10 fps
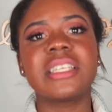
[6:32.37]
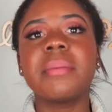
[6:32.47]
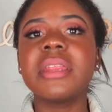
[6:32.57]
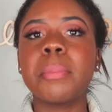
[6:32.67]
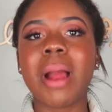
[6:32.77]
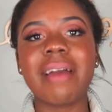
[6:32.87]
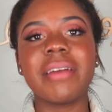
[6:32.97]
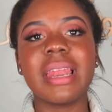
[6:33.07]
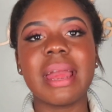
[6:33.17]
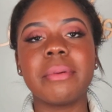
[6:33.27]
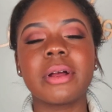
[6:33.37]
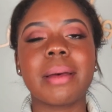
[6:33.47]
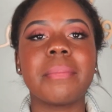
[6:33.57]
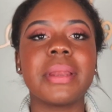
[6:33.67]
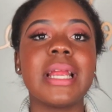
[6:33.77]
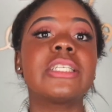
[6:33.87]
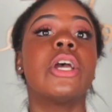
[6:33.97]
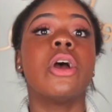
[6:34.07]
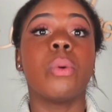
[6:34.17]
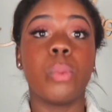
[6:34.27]
Some of the private label companies
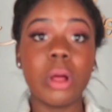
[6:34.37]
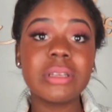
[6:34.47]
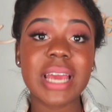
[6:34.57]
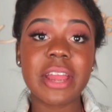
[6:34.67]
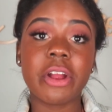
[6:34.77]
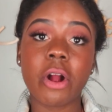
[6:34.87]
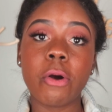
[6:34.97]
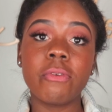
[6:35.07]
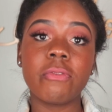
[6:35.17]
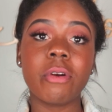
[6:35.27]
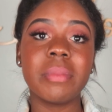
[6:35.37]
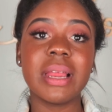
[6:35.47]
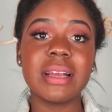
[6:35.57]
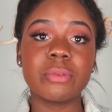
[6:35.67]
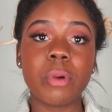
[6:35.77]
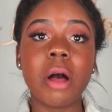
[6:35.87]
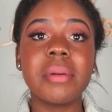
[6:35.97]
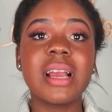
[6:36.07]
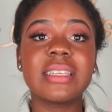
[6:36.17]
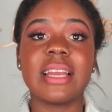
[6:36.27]
will take your own formula as well,
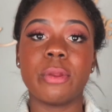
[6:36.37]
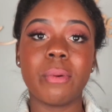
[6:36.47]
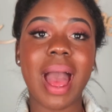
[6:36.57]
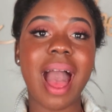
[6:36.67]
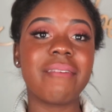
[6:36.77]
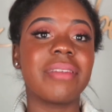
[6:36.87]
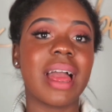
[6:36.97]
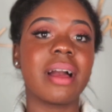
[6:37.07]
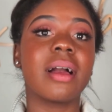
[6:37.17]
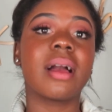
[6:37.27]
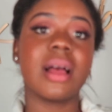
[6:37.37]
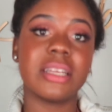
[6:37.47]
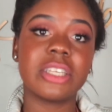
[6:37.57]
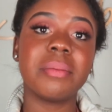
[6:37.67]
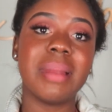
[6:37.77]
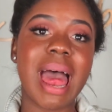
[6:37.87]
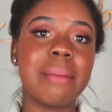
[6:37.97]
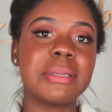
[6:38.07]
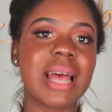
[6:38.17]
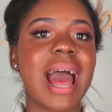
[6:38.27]
because they do have like a custom
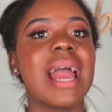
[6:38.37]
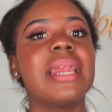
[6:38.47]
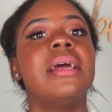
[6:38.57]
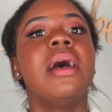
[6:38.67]
lab side.